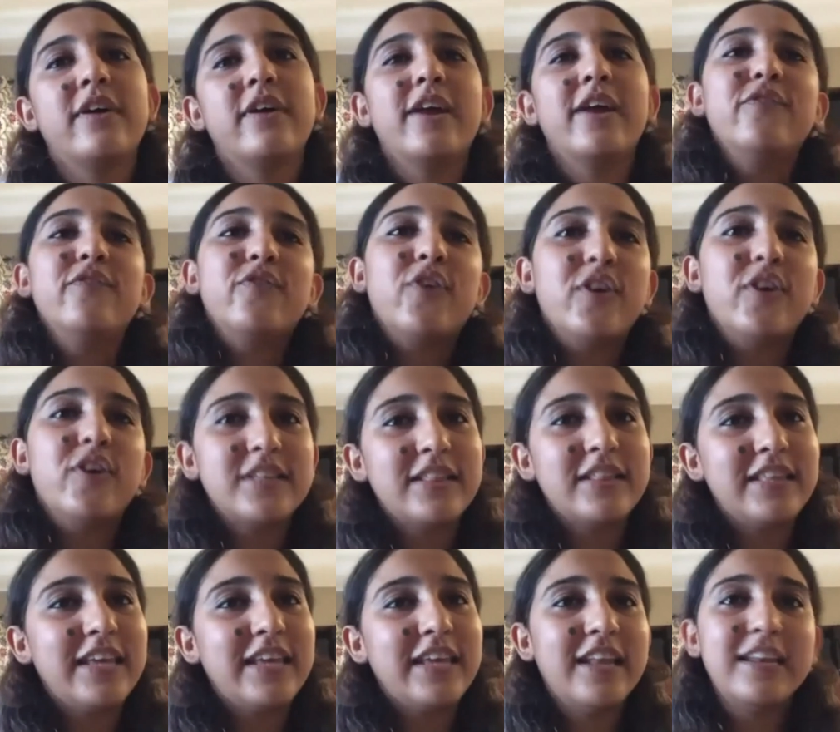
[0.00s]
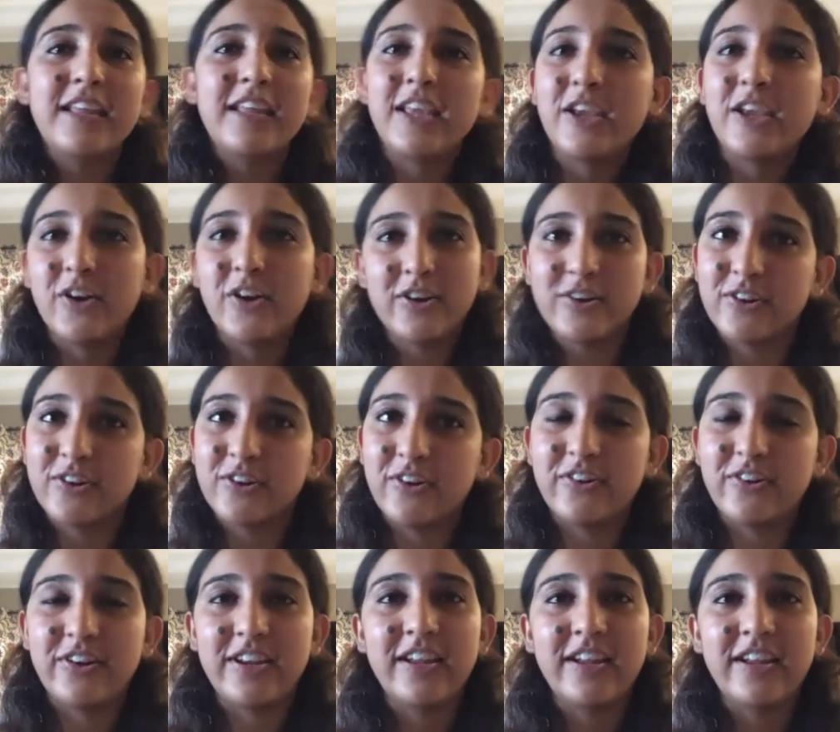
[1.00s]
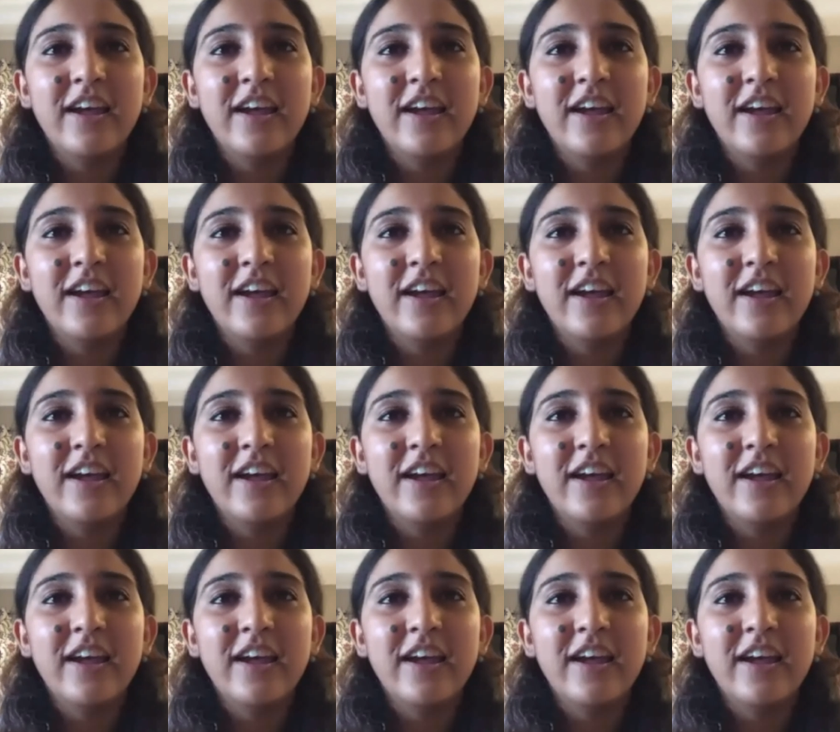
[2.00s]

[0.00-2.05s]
And of course, at the end, he got glory